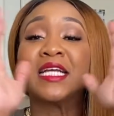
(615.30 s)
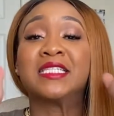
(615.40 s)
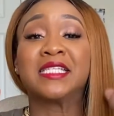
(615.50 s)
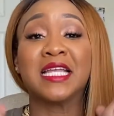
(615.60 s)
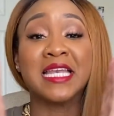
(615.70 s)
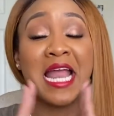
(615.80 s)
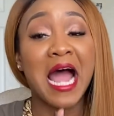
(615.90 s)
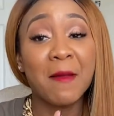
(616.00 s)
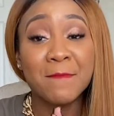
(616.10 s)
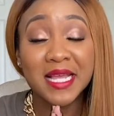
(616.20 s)
To
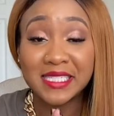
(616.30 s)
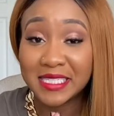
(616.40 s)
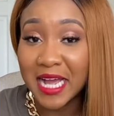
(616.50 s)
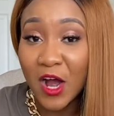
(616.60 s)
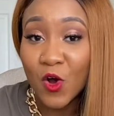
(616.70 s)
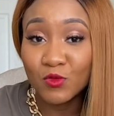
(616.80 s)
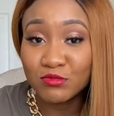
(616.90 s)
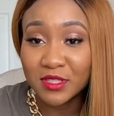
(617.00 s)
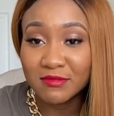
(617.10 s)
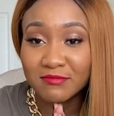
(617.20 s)
not miss out
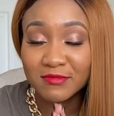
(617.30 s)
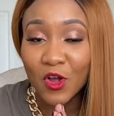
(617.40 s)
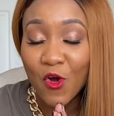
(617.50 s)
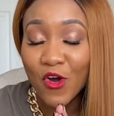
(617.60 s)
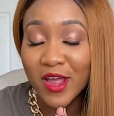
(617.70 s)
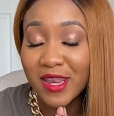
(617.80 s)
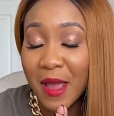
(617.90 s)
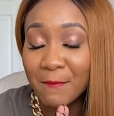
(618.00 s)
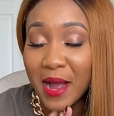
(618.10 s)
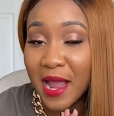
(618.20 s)
on
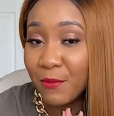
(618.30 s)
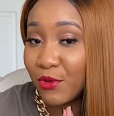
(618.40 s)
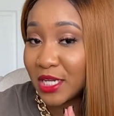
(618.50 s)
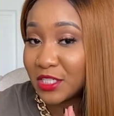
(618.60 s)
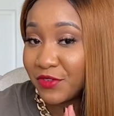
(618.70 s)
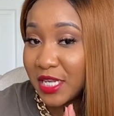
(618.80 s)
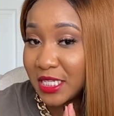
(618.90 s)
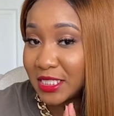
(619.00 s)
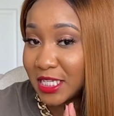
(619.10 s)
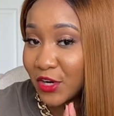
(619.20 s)
my breastfeeding
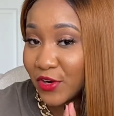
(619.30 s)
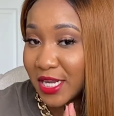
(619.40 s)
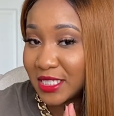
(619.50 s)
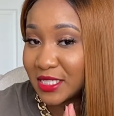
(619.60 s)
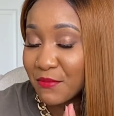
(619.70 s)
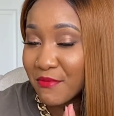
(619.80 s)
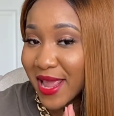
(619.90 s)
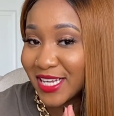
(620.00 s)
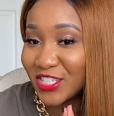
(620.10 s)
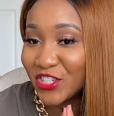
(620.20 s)
series,
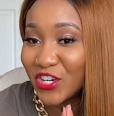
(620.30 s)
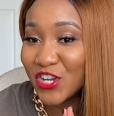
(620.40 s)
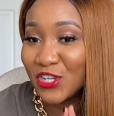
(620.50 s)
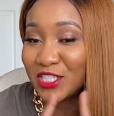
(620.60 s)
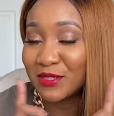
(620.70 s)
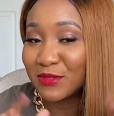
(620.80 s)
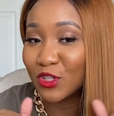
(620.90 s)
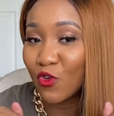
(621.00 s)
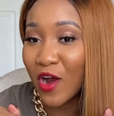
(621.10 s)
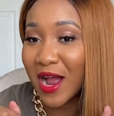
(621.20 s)
make sure you
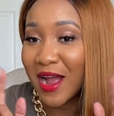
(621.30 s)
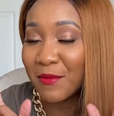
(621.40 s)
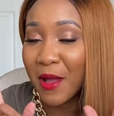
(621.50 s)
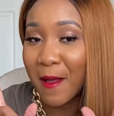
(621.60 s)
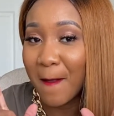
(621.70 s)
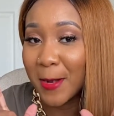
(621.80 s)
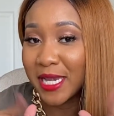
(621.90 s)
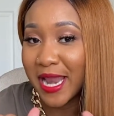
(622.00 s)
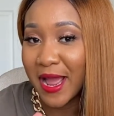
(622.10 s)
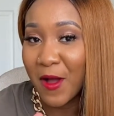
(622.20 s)
subscribe
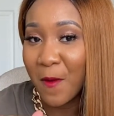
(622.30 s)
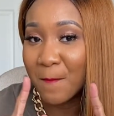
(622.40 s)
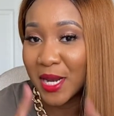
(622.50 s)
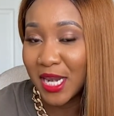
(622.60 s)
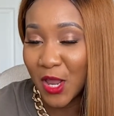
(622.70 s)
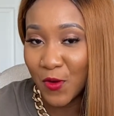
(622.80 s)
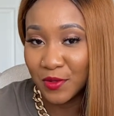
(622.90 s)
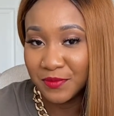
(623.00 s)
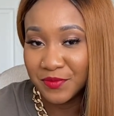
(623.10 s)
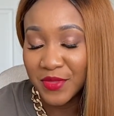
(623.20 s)
down below.
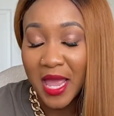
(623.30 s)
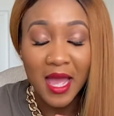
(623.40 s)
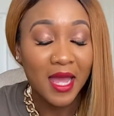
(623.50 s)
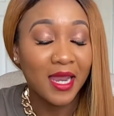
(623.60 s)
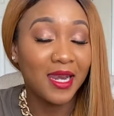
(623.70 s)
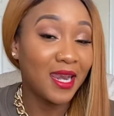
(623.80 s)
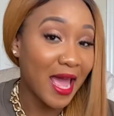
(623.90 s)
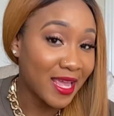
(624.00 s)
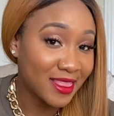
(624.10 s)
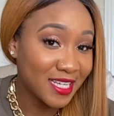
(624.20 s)

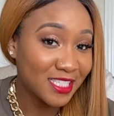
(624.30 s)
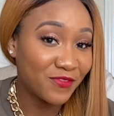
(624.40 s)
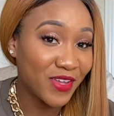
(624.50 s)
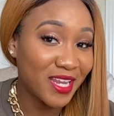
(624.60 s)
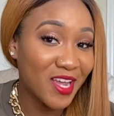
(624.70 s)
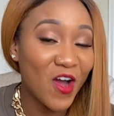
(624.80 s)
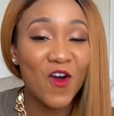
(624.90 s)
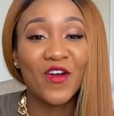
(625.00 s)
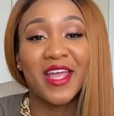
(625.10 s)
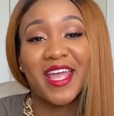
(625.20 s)
Like this
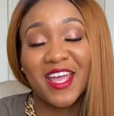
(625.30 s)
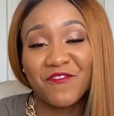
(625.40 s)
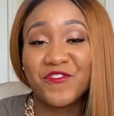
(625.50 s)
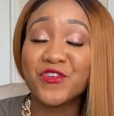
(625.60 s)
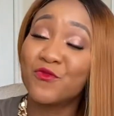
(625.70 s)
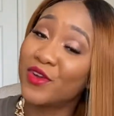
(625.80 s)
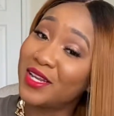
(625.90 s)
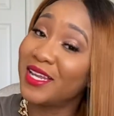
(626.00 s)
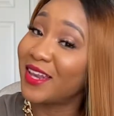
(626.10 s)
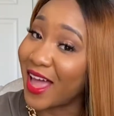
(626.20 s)
video if you
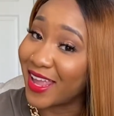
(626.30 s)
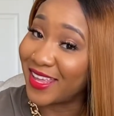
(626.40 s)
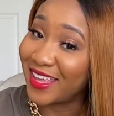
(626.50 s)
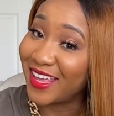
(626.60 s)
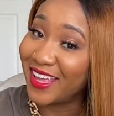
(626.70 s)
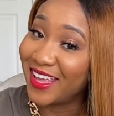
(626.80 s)
really like it,